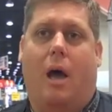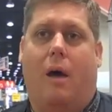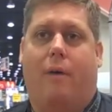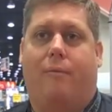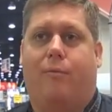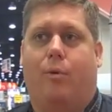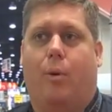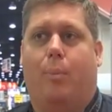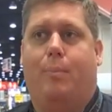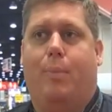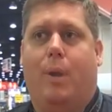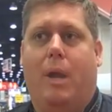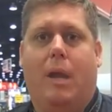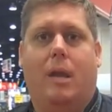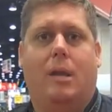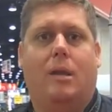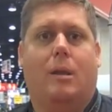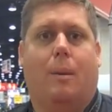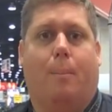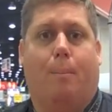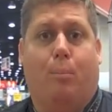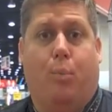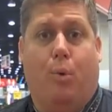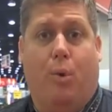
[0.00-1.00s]
for being
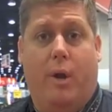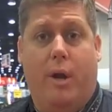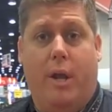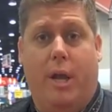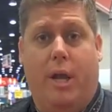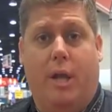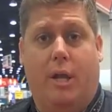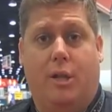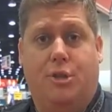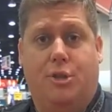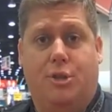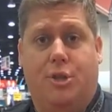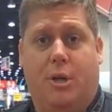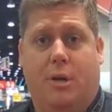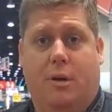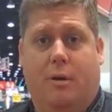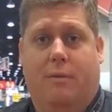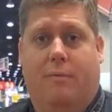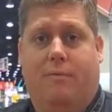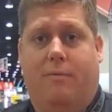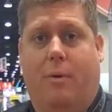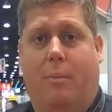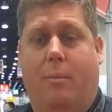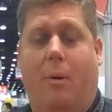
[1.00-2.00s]
the bridge
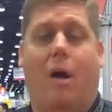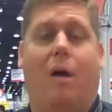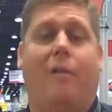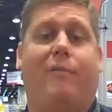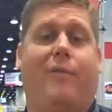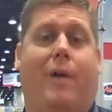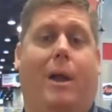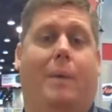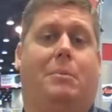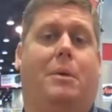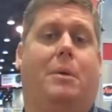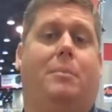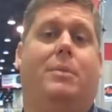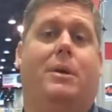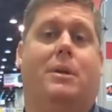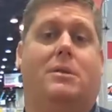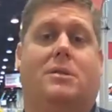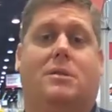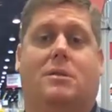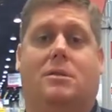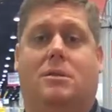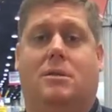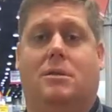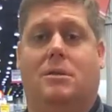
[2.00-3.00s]
from our family
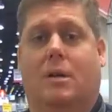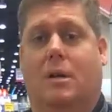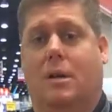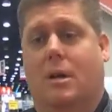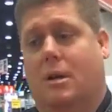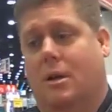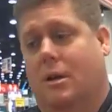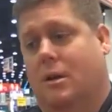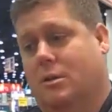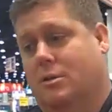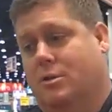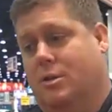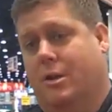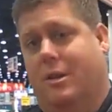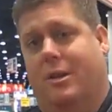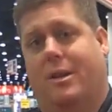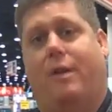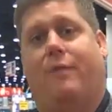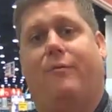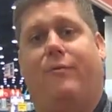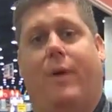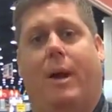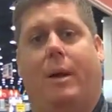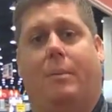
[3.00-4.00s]
business to
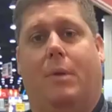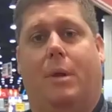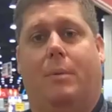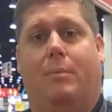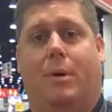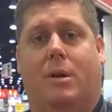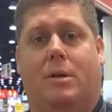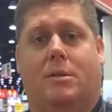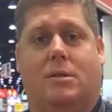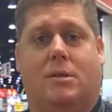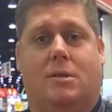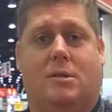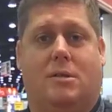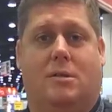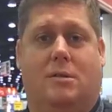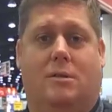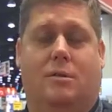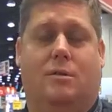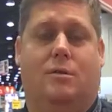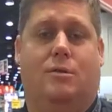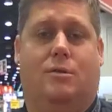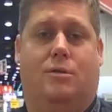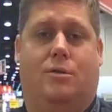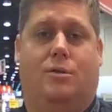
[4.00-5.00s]
their family business
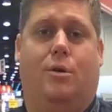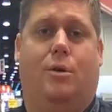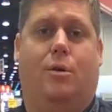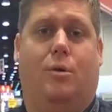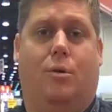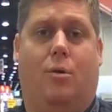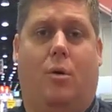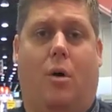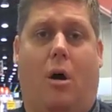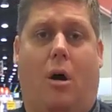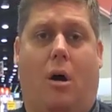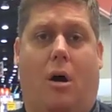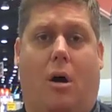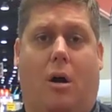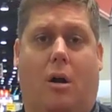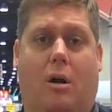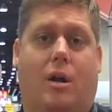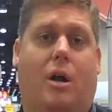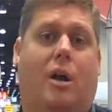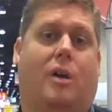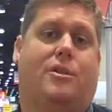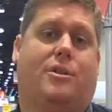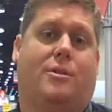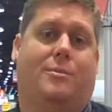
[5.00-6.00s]
to our
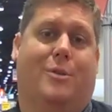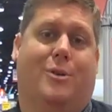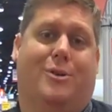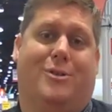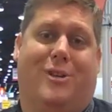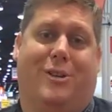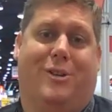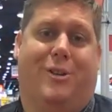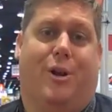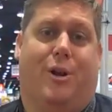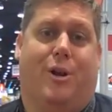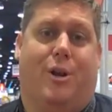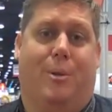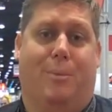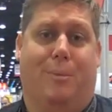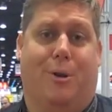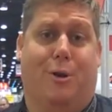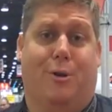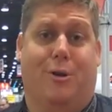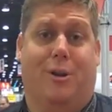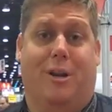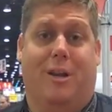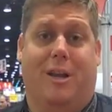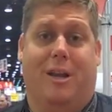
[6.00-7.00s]
customers in their
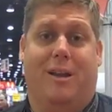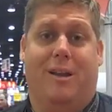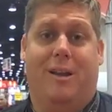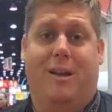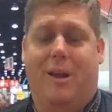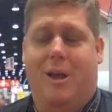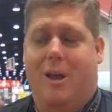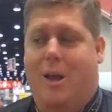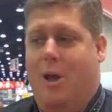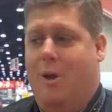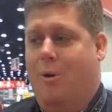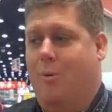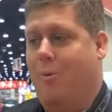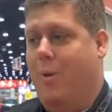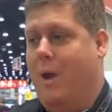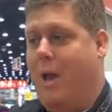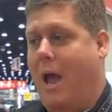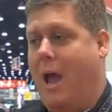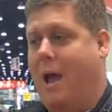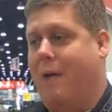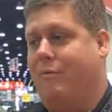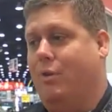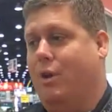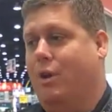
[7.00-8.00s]
community. We
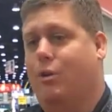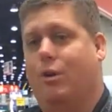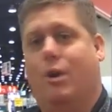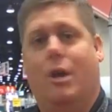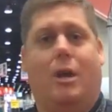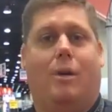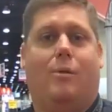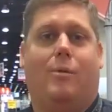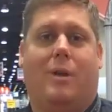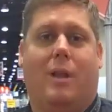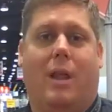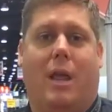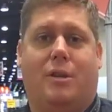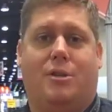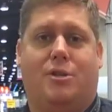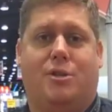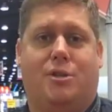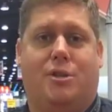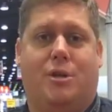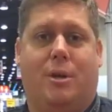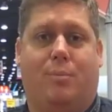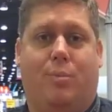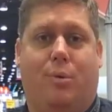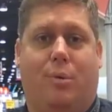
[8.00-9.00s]
have a unique
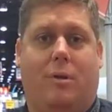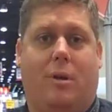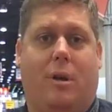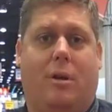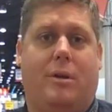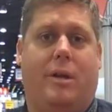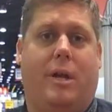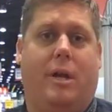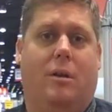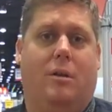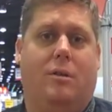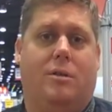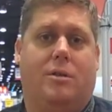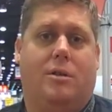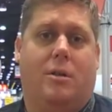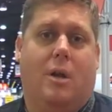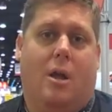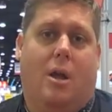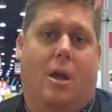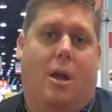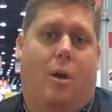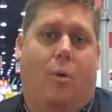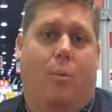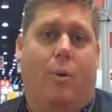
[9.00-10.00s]
relationship with our dealers.
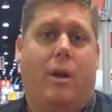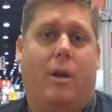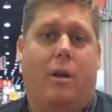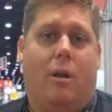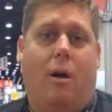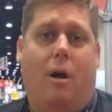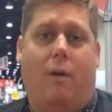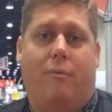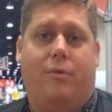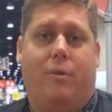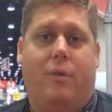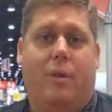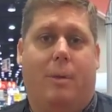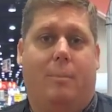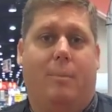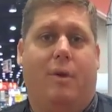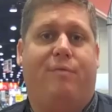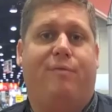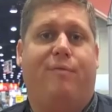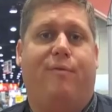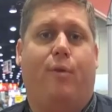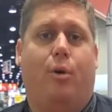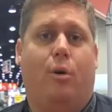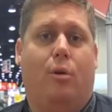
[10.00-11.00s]
We can offer them
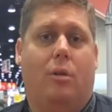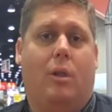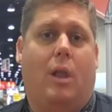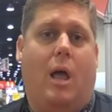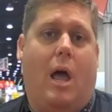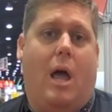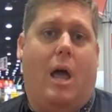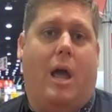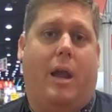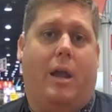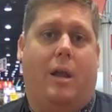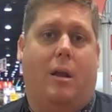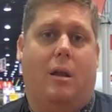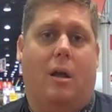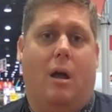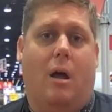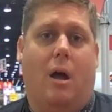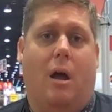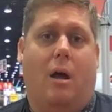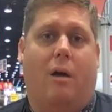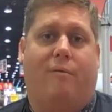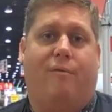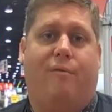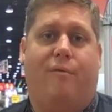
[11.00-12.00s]
a full line
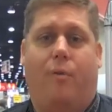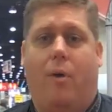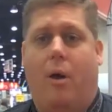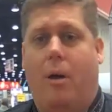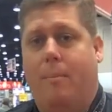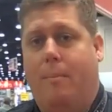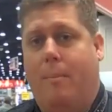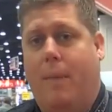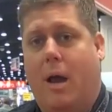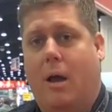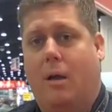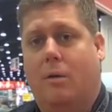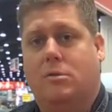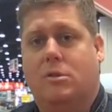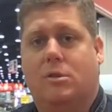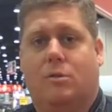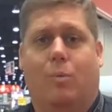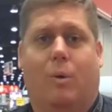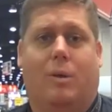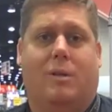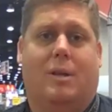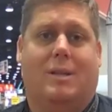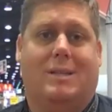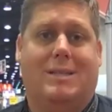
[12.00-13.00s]
of front mounts
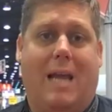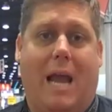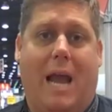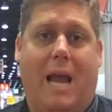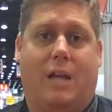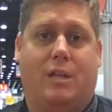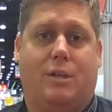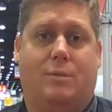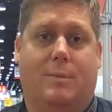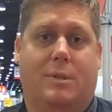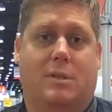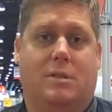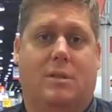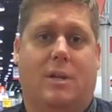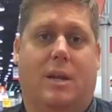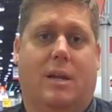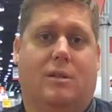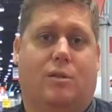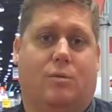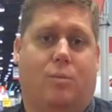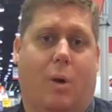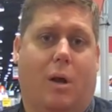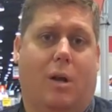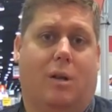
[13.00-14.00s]
with attachments
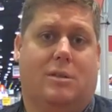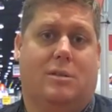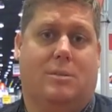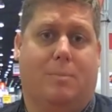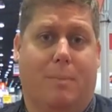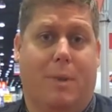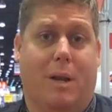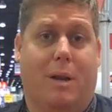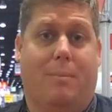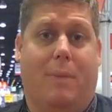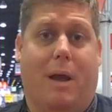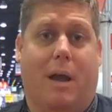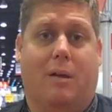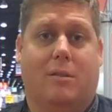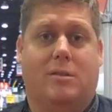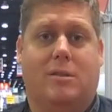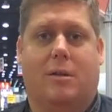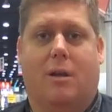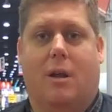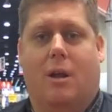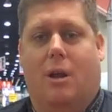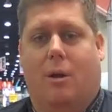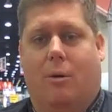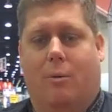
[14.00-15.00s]
as well as mid mounts.
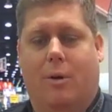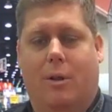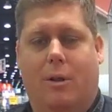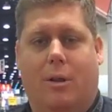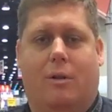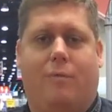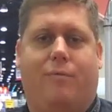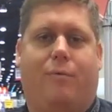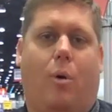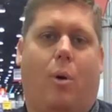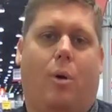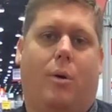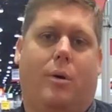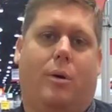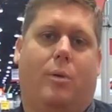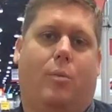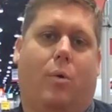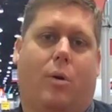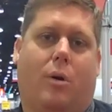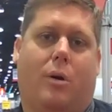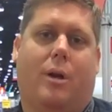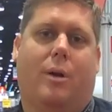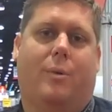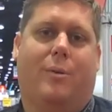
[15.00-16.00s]
We look forward to
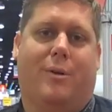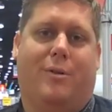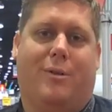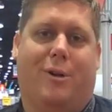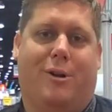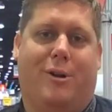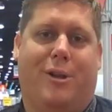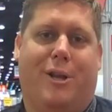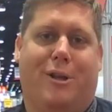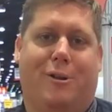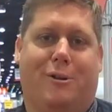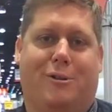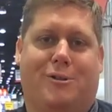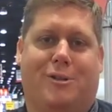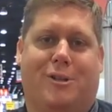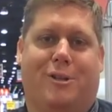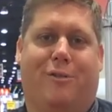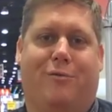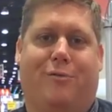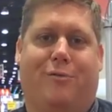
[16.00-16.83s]
working with our dealers in the